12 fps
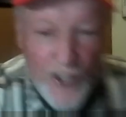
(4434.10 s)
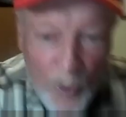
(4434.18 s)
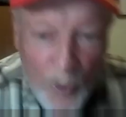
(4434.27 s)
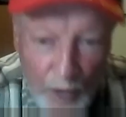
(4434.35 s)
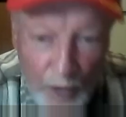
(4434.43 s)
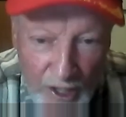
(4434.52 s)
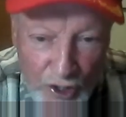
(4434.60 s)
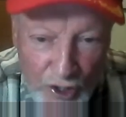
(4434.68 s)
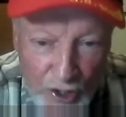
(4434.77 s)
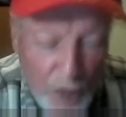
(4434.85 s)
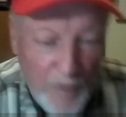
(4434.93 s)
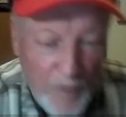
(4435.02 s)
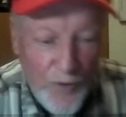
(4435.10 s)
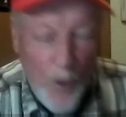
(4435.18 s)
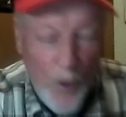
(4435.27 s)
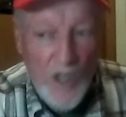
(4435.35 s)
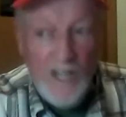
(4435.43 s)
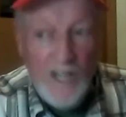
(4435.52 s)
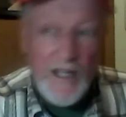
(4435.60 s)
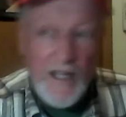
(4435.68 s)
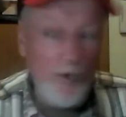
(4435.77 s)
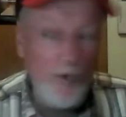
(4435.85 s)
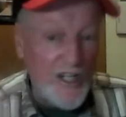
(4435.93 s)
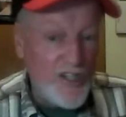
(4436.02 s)
a week or two before. They
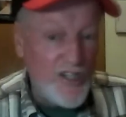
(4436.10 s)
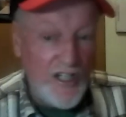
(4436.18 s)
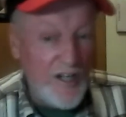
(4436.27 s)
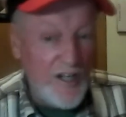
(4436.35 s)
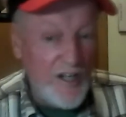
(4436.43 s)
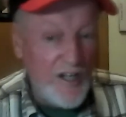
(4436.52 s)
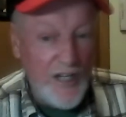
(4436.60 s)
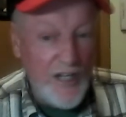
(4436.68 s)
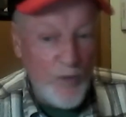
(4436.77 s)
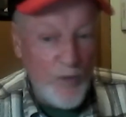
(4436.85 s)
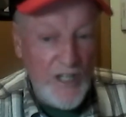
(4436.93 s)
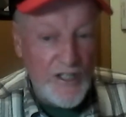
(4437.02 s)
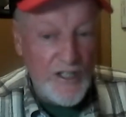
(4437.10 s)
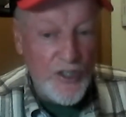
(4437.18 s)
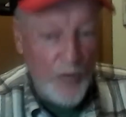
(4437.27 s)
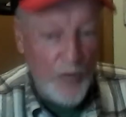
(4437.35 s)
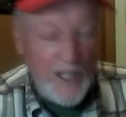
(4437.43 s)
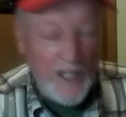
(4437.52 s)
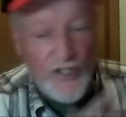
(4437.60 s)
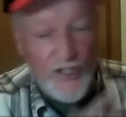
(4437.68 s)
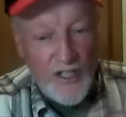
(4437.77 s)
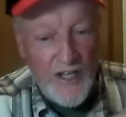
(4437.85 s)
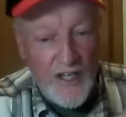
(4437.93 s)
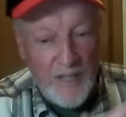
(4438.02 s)
were listening to everything we did too. We
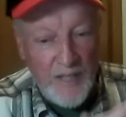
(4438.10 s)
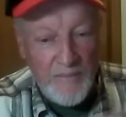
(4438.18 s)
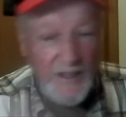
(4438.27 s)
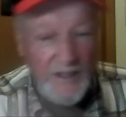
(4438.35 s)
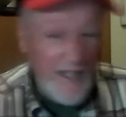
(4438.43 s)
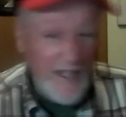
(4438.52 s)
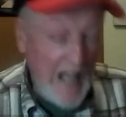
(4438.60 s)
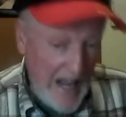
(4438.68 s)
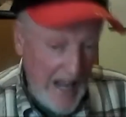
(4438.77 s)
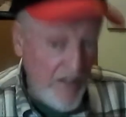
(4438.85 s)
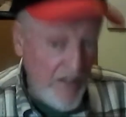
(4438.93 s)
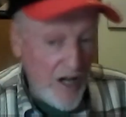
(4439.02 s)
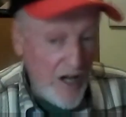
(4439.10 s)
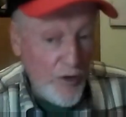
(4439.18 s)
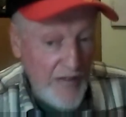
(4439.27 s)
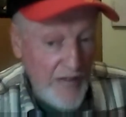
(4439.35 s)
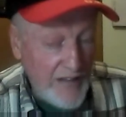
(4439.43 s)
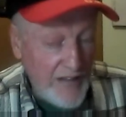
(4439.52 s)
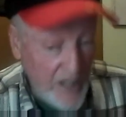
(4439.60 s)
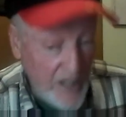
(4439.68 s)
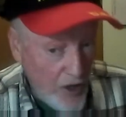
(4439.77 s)
listened to them and not only that, they'd already